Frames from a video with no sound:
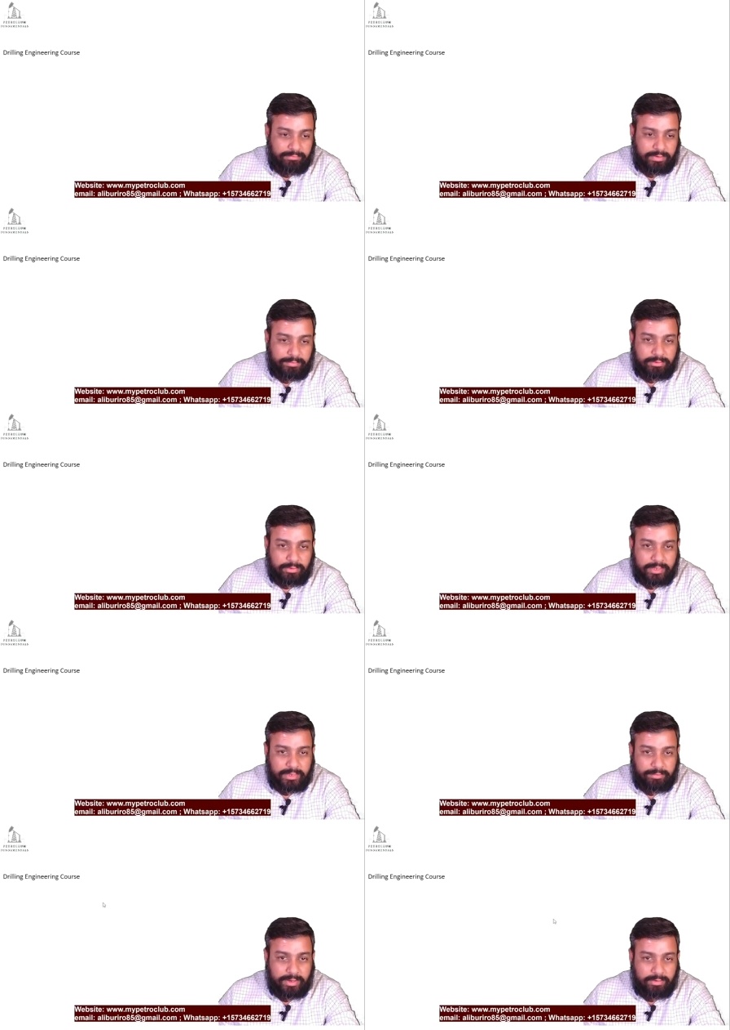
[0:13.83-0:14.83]
will be talking
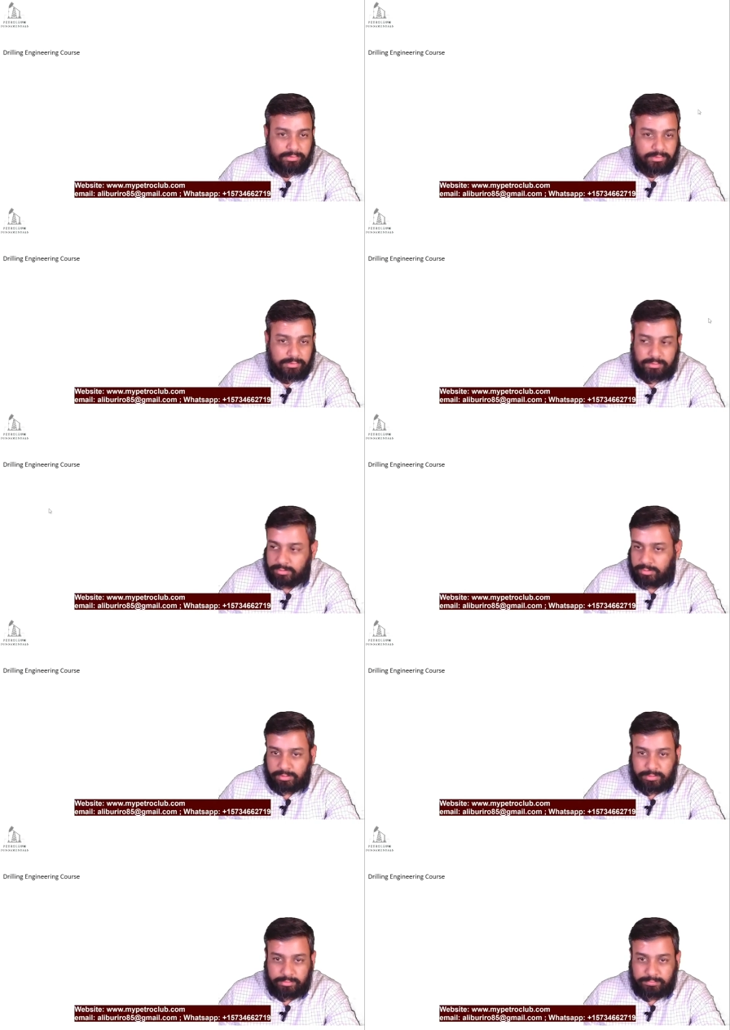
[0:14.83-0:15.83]
about
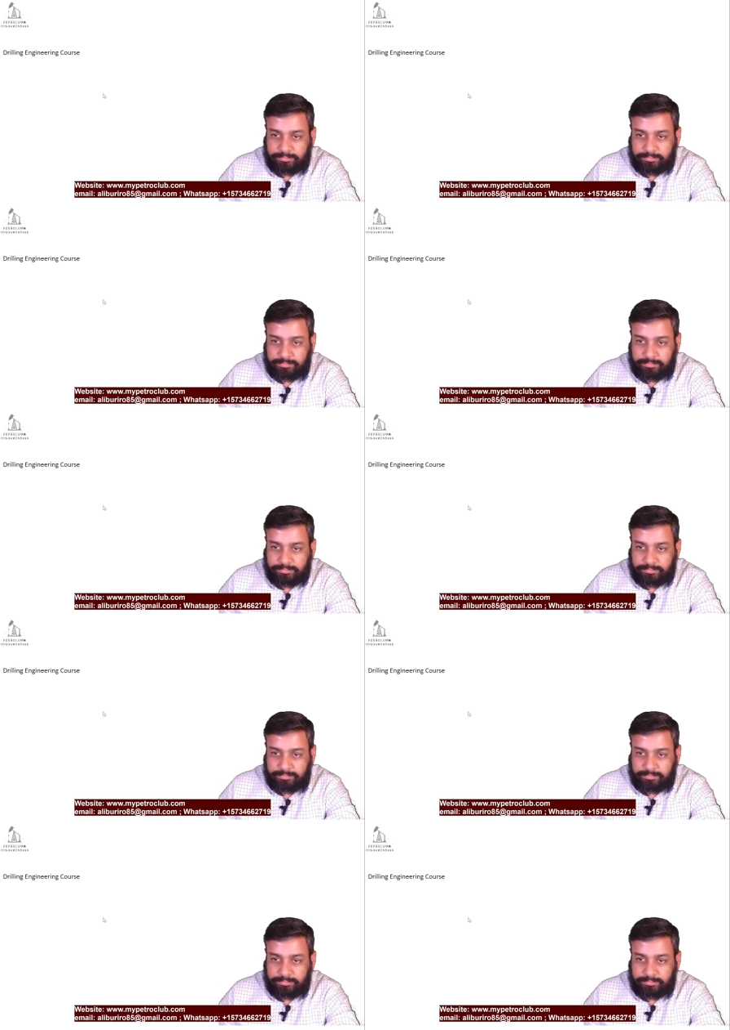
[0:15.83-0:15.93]
uh,